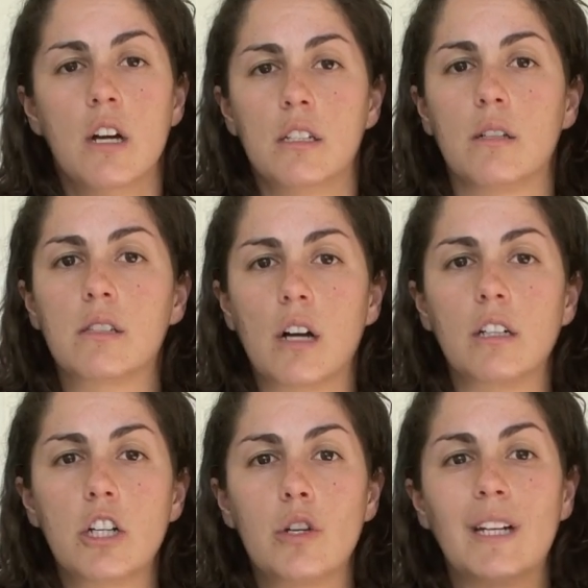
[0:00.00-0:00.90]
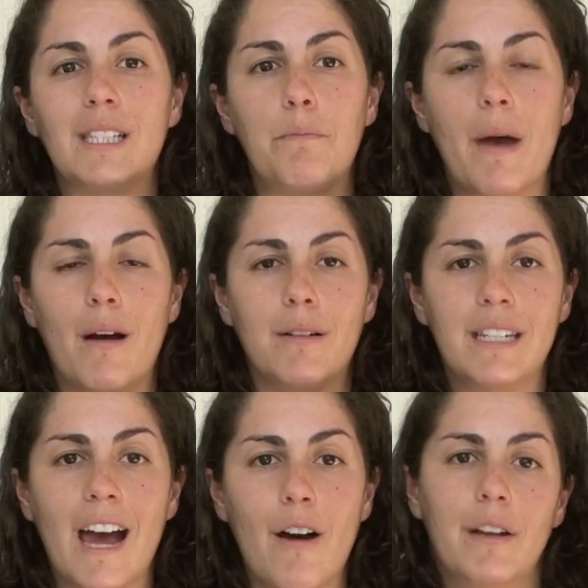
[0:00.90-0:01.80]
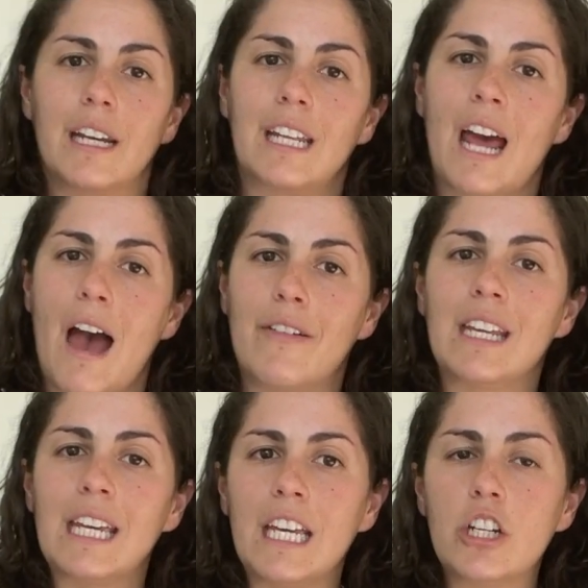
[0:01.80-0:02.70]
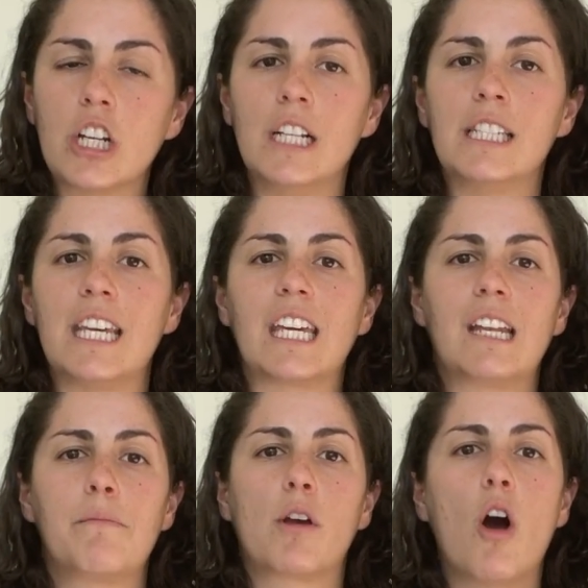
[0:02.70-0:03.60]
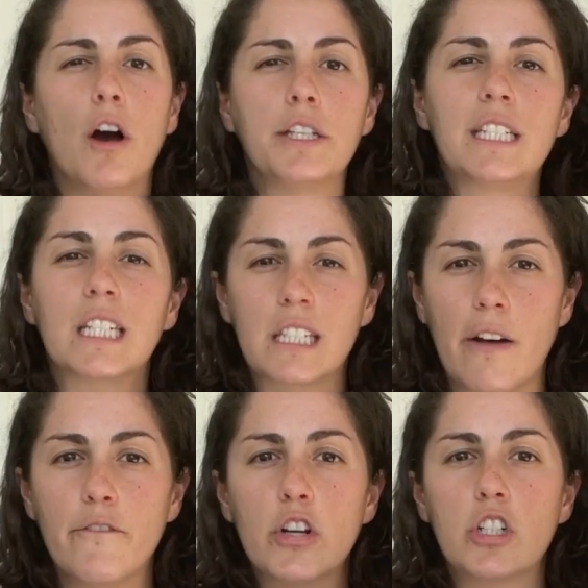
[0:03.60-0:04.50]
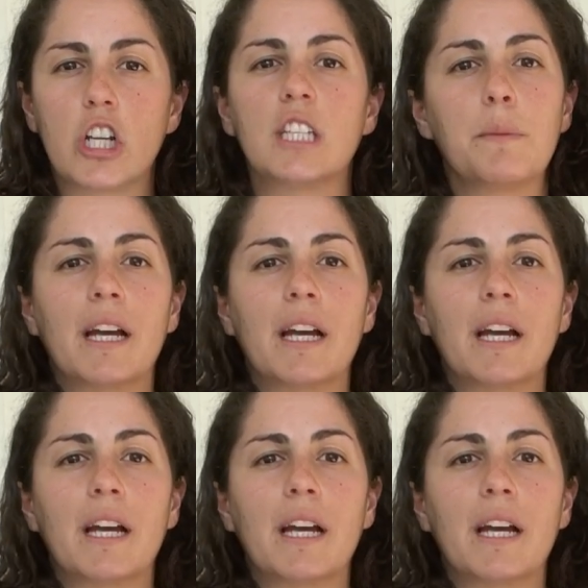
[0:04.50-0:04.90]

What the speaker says: So scar tissue gets bound down, it can have adhesions, it can cause discomfort just